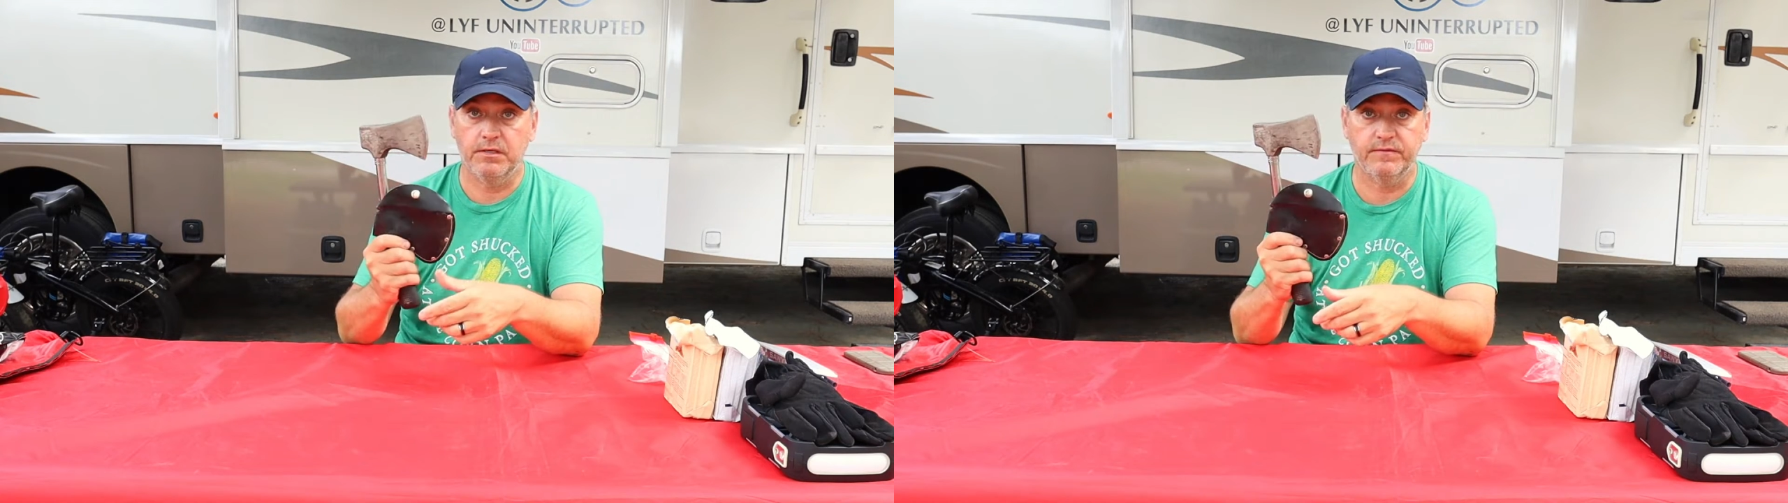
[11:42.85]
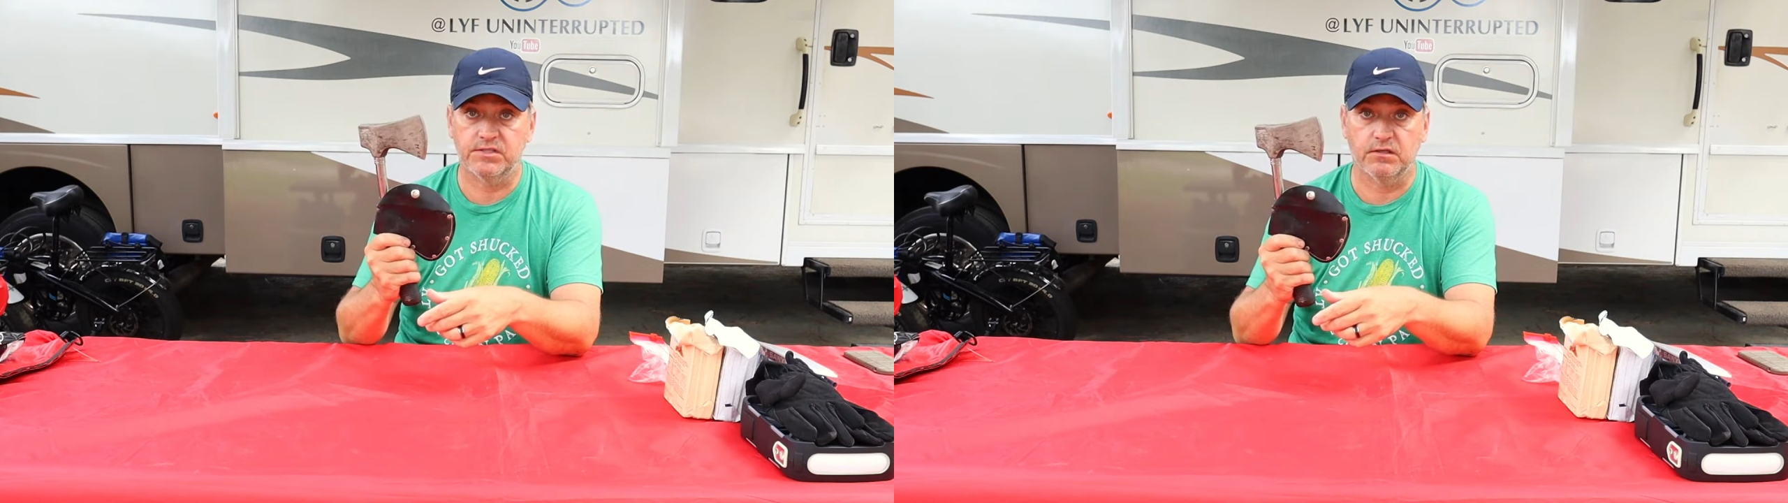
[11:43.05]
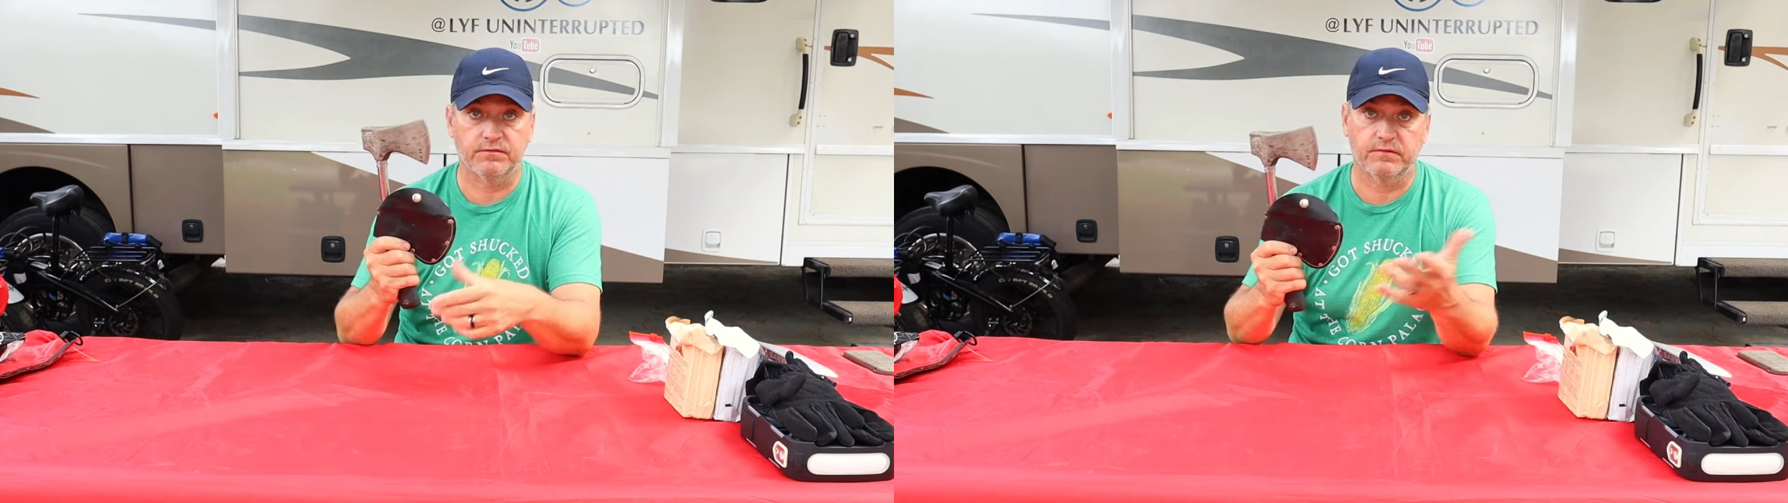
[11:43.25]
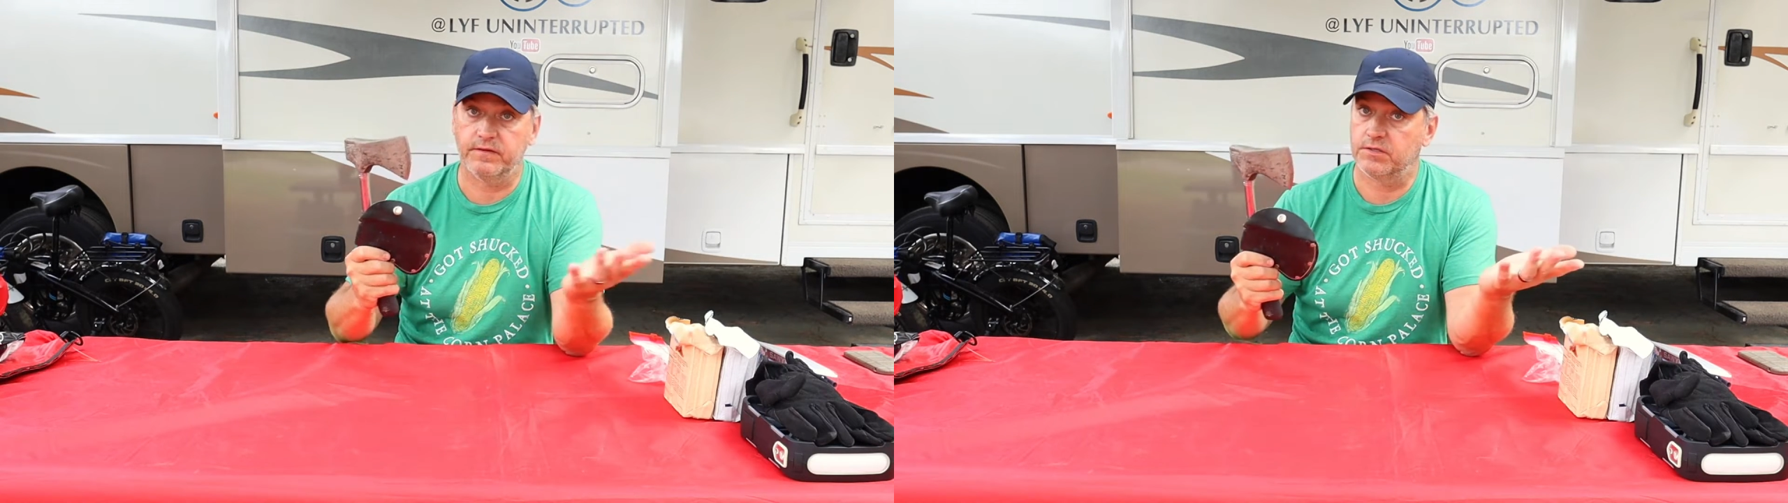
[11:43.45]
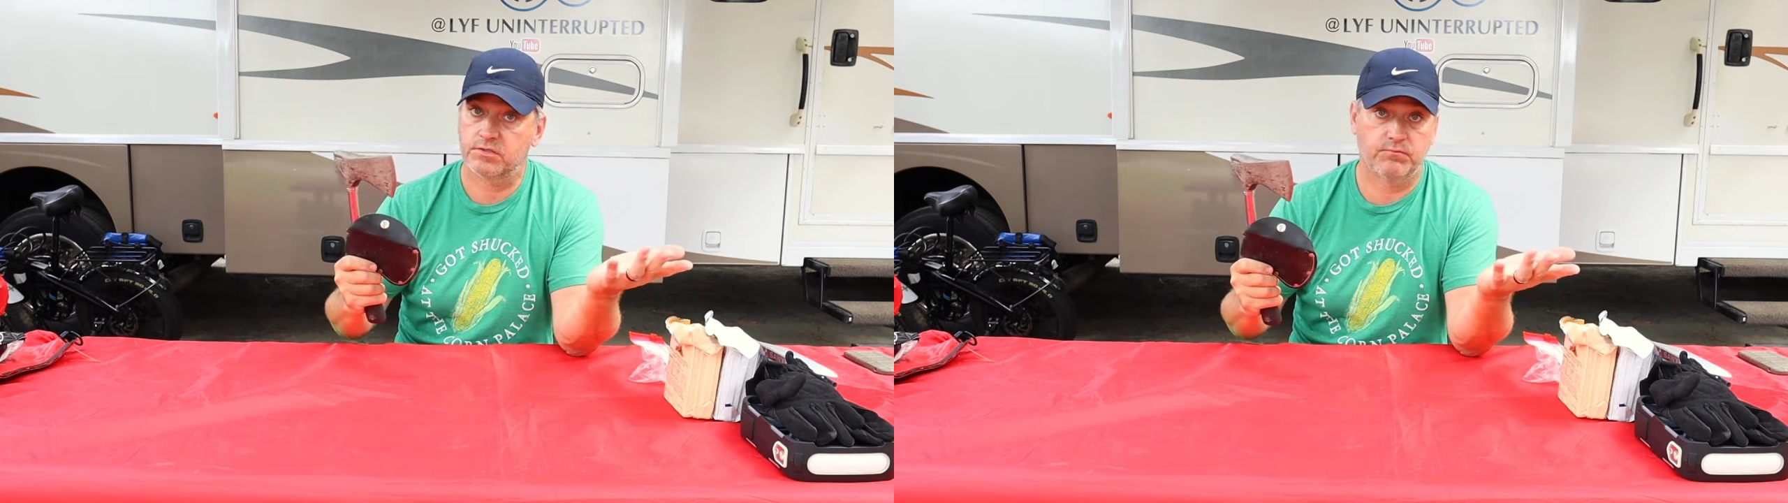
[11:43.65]
even
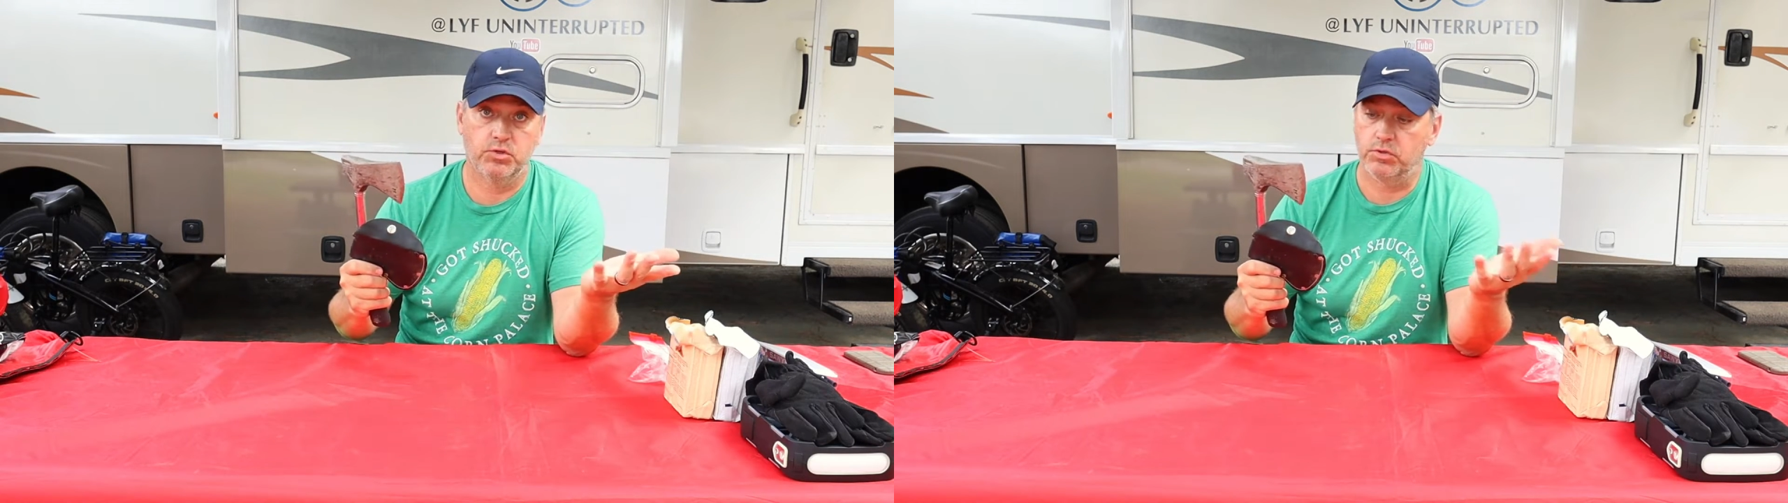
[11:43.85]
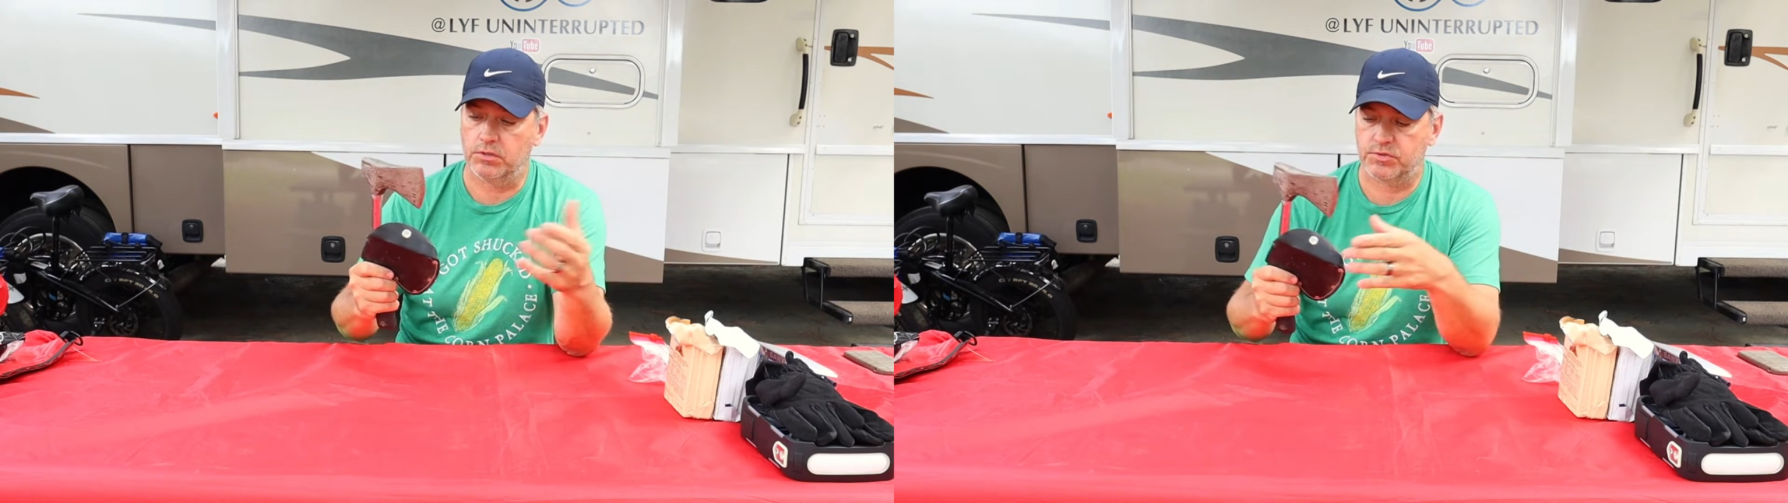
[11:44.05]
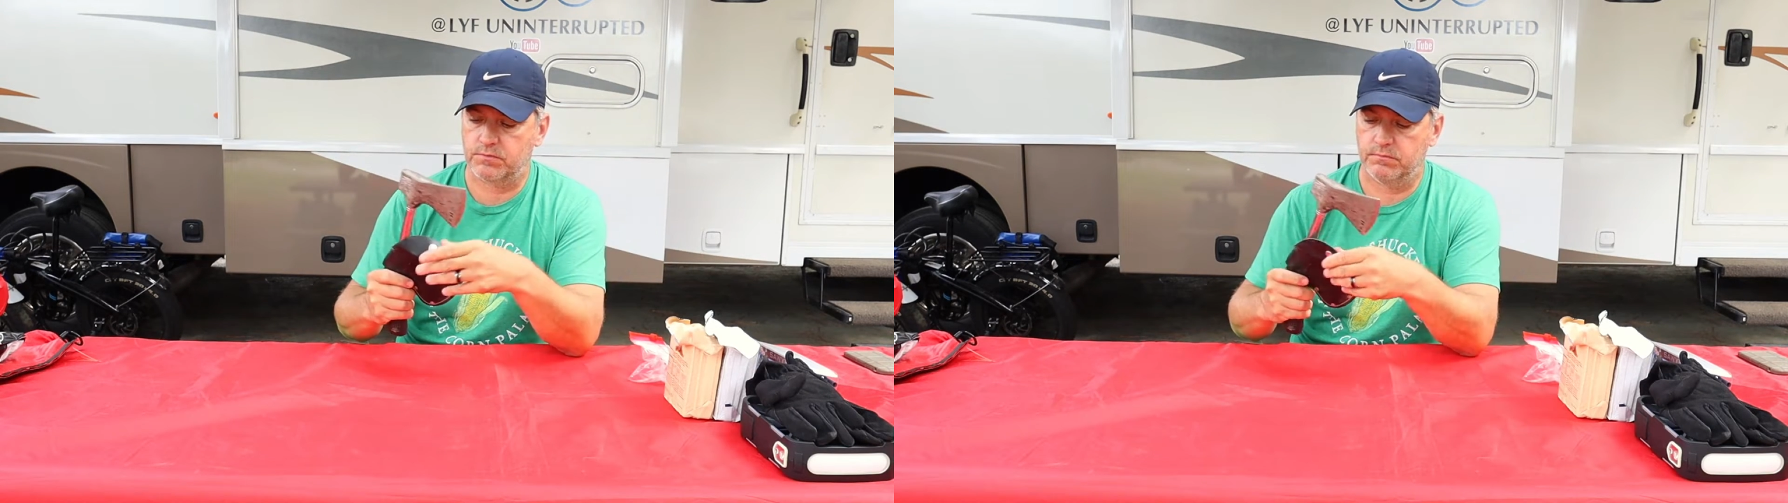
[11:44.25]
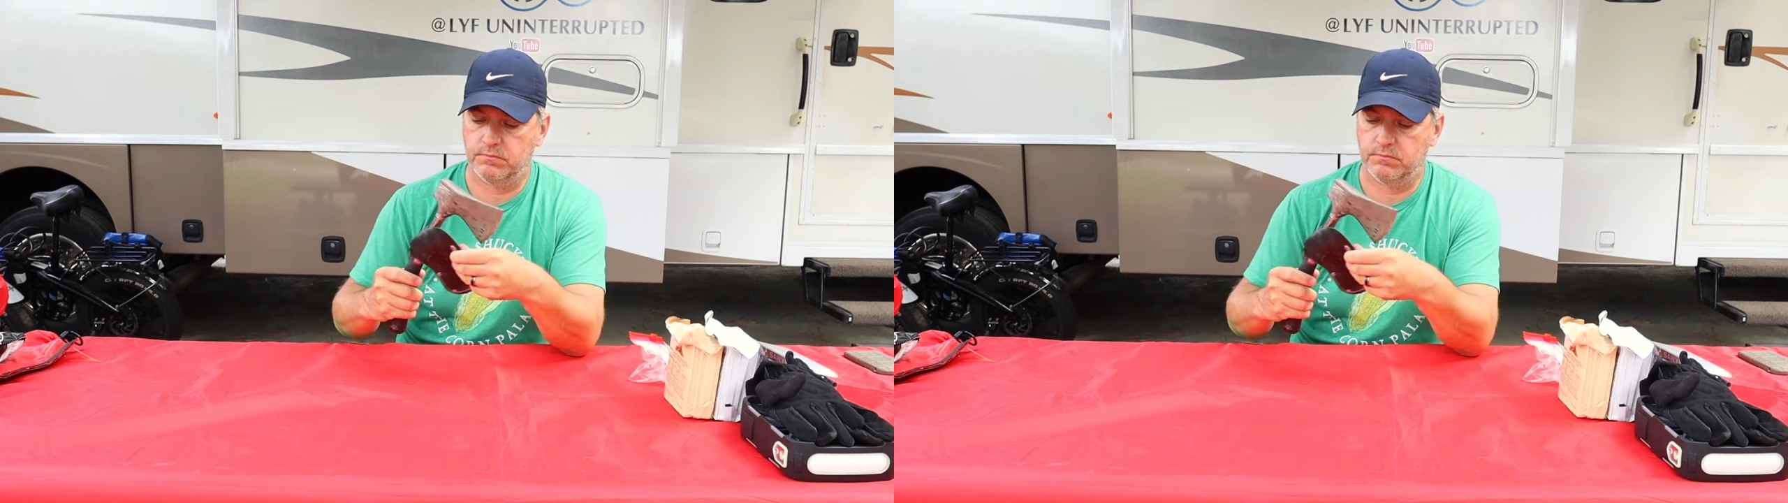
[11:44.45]
self-defense. Who knows?